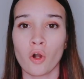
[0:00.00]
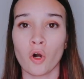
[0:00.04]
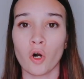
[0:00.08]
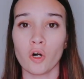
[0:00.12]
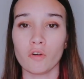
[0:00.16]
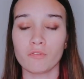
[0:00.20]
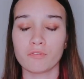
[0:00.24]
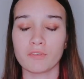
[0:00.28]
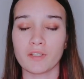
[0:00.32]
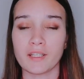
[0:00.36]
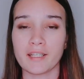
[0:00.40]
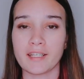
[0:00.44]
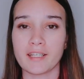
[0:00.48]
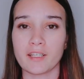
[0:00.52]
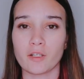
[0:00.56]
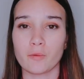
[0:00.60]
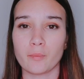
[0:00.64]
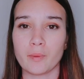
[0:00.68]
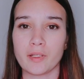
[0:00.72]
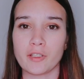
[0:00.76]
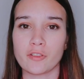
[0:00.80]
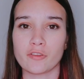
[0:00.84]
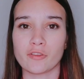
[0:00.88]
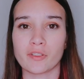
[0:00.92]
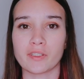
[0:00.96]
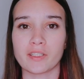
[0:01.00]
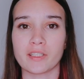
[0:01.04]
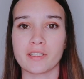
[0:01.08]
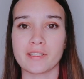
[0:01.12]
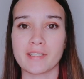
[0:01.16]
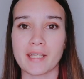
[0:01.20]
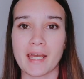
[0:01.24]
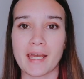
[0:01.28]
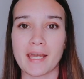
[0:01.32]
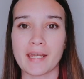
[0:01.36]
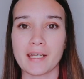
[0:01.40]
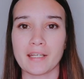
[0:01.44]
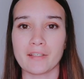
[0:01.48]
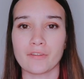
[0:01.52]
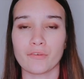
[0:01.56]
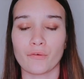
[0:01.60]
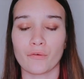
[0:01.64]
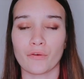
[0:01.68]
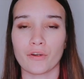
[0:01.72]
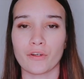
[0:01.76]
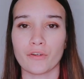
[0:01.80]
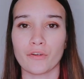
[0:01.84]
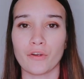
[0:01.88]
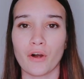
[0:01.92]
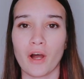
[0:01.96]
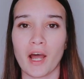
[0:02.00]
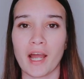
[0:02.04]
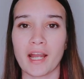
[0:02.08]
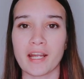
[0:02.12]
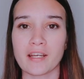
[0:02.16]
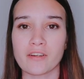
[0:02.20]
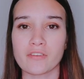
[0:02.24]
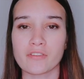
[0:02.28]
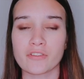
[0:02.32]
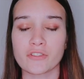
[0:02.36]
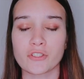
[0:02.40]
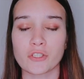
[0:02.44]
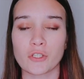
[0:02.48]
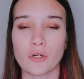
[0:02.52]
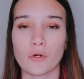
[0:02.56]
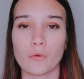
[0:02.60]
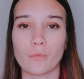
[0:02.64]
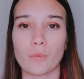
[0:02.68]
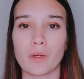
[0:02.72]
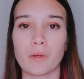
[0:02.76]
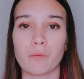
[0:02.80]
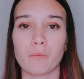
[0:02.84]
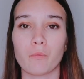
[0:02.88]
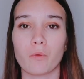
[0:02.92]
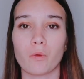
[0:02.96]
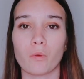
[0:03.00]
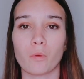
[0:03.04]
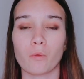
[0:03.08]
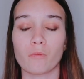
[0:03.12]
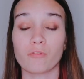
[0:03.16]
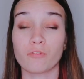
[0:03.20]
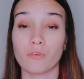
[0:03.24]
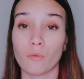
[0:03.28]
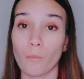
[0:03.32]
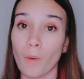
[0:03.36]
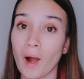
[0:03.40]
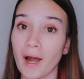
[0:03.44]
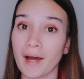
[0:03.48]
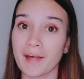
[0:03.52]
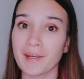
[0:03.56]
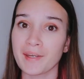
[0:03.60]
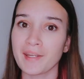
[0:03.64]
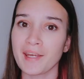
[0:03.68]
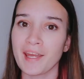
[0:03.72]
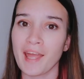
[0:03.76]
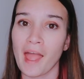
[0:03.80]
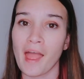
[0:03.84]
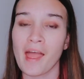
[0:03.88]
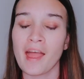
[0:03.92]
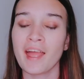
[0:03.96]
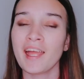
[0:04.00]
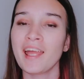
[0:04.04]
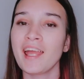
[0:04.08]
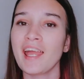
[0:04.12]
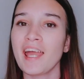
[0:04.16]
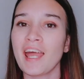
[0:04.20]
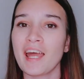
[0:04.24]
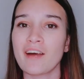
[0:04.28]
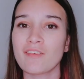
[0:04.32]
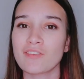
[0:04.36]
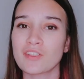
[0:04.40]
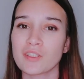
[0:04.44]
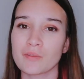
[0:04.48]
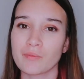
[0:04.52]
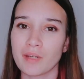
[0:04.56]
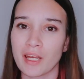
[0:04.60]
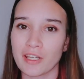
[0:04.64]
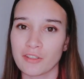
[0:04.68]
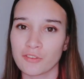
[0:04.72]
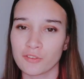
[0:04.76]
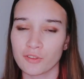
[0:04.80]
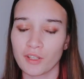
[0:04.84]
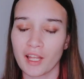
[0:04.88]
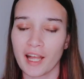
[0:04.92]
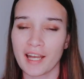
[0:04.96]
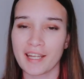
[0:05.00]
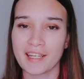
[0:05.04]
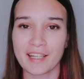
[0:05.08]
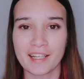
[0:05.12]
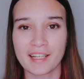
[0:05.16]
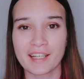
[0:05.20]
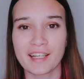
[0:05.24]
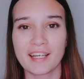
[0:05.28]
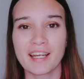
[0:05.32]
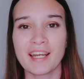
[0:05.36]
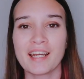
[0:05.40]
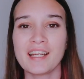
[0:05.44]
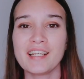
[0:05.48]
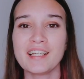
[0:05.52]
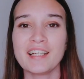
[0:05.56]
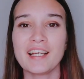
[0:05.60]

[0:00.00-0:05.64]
Hopefully it'll be during the day, not at night, so we will, for one, have some natural lighting,